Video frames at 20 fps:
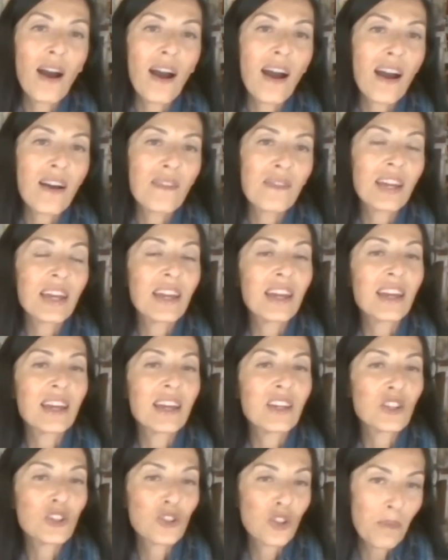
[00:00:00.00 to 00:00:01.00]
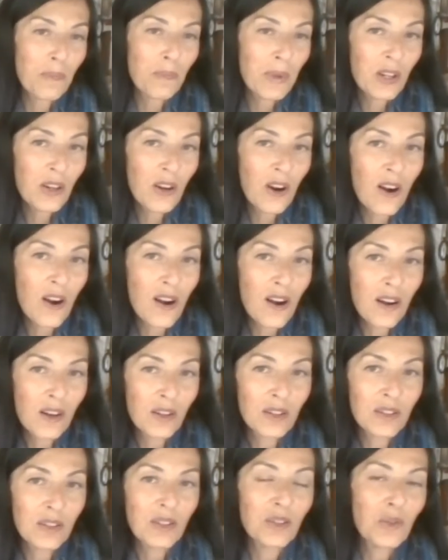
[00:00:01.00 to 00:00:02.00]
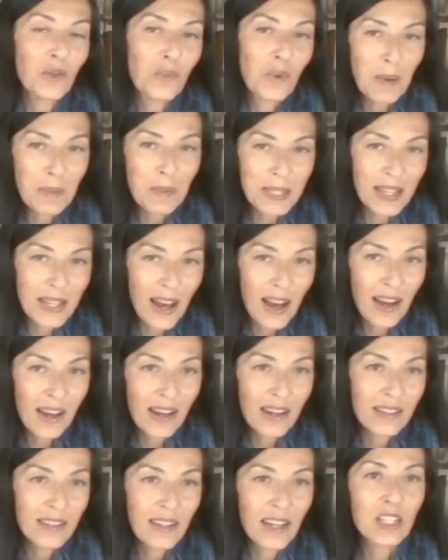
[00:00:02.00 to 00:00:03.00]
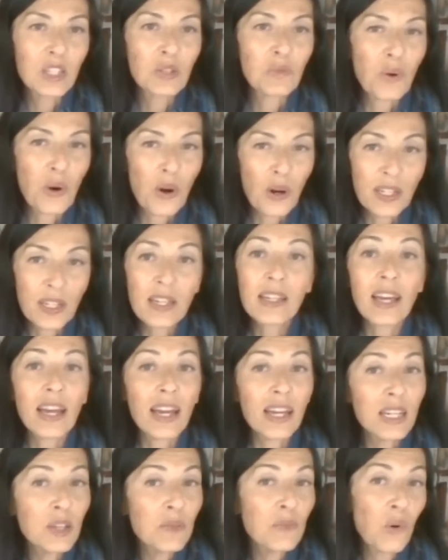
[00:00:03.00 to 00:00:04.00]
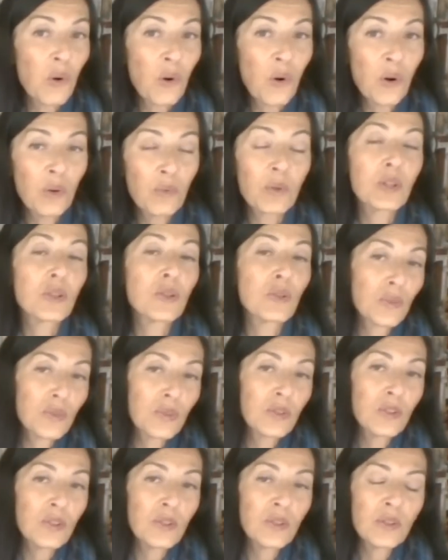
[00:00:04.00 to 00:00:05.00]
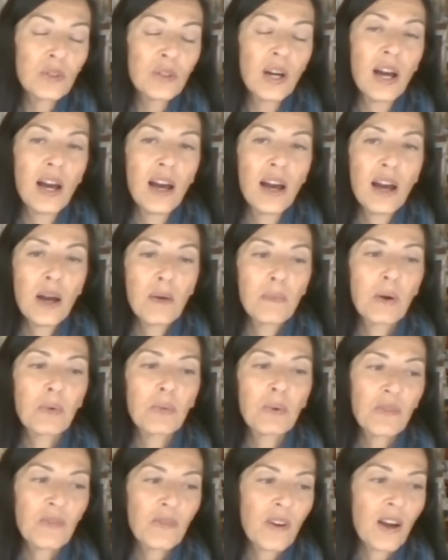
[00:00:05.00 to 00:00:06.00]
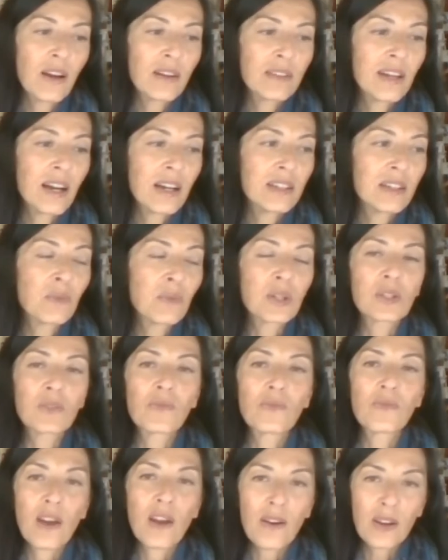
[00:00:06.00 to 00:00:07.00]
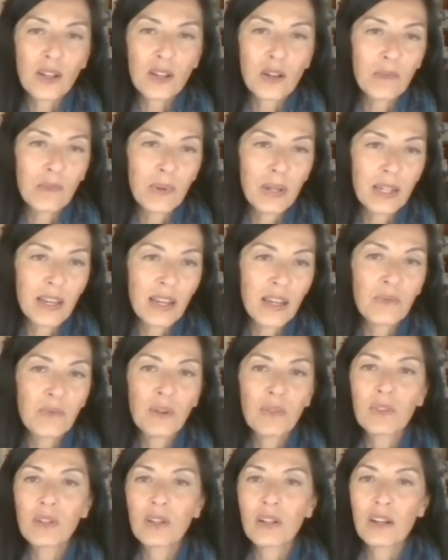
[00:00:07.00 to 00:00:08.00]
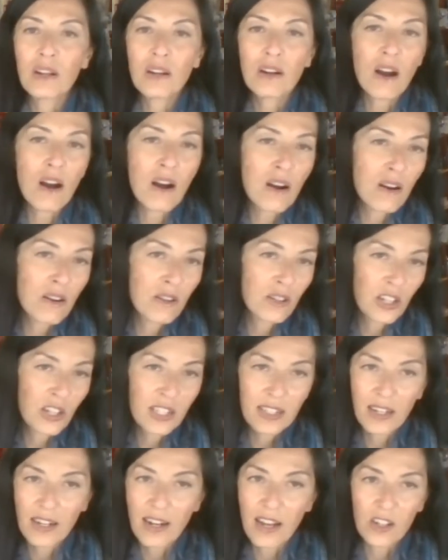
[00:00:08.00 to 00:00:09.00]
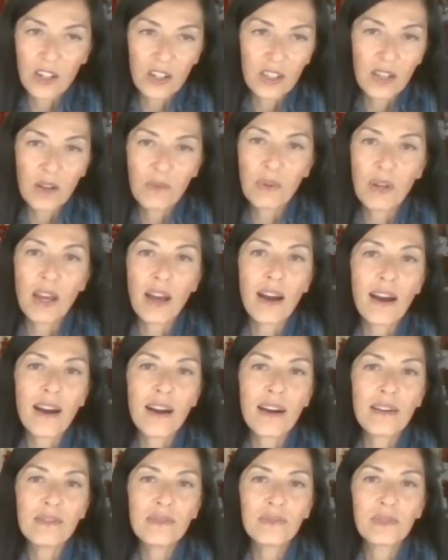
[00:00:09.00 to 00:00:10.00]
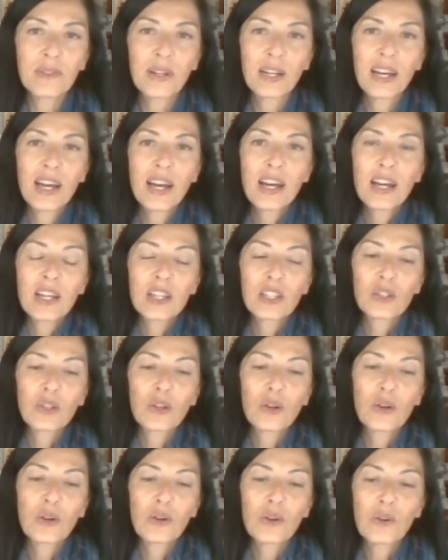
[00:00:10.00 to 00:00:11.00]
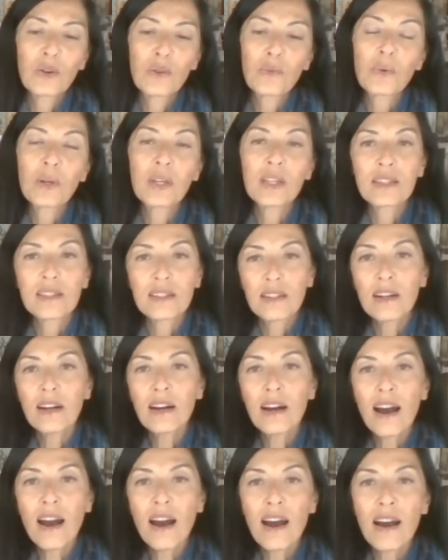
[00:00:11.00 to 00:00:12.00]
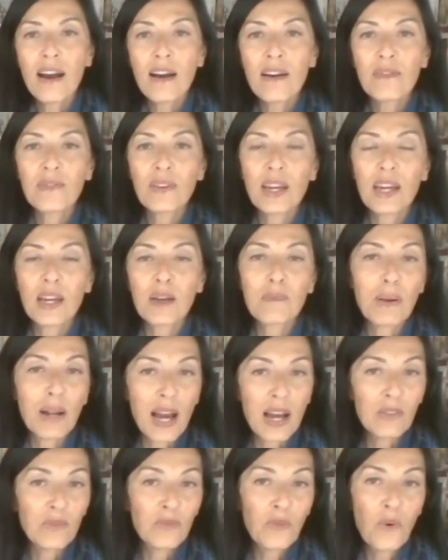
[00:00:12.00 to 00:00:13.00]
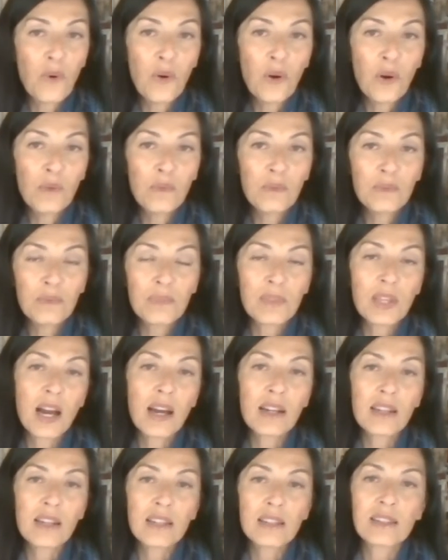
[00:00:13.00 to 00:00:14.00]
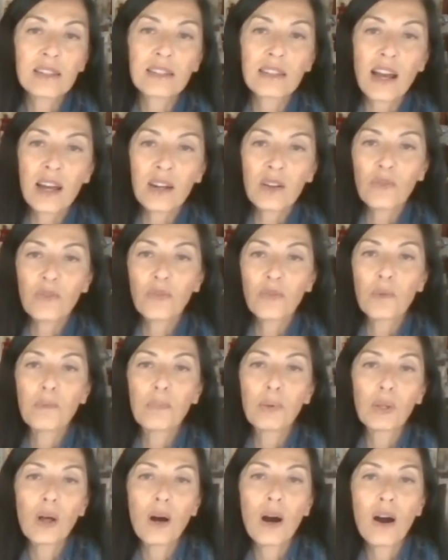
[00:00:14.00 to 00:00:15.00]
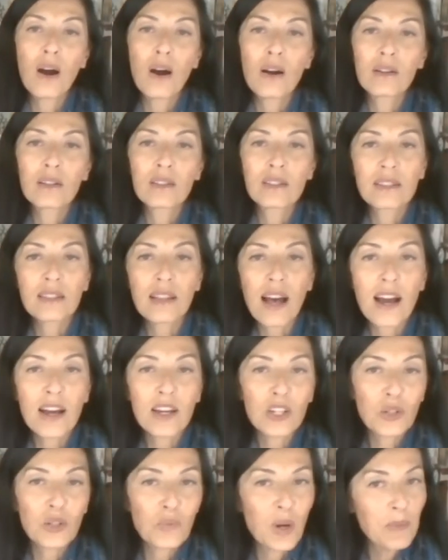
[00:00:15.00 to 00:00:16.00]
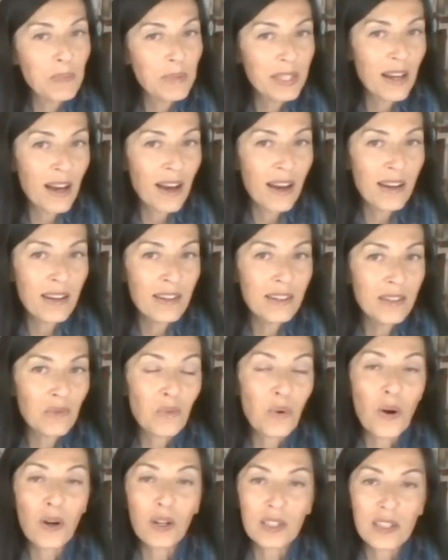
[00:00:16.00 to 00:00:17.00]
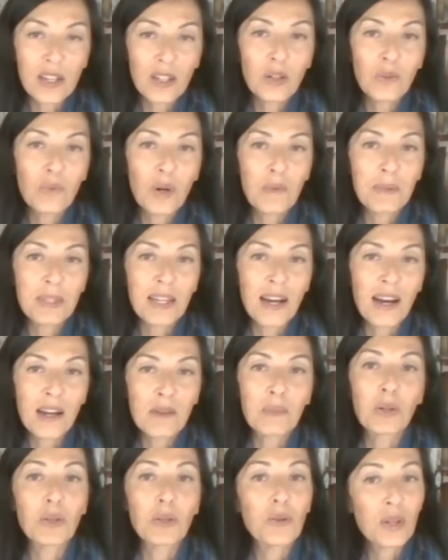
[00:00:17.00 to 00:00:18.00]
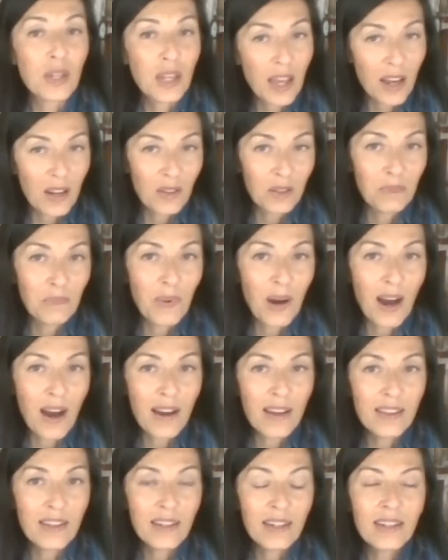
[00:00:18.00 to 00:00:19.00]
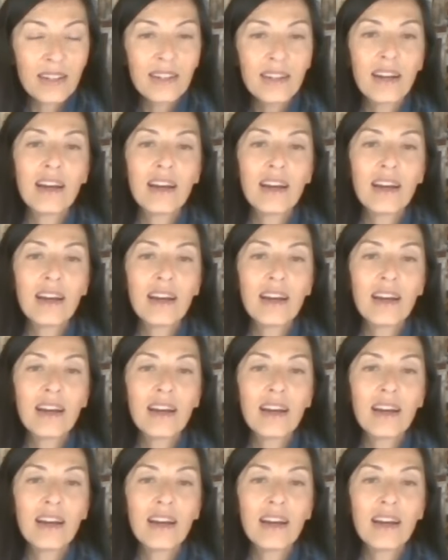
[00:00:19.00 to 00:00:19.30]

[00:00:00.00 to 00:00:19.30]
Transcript: have a shopping cart, you know, website that is working anymore. We used to, but we found that it was very complicated with the large selection that we have. Mm-hmm. So we still have a platform that is kind of a blog/website, works like a website, but you cannot buy there.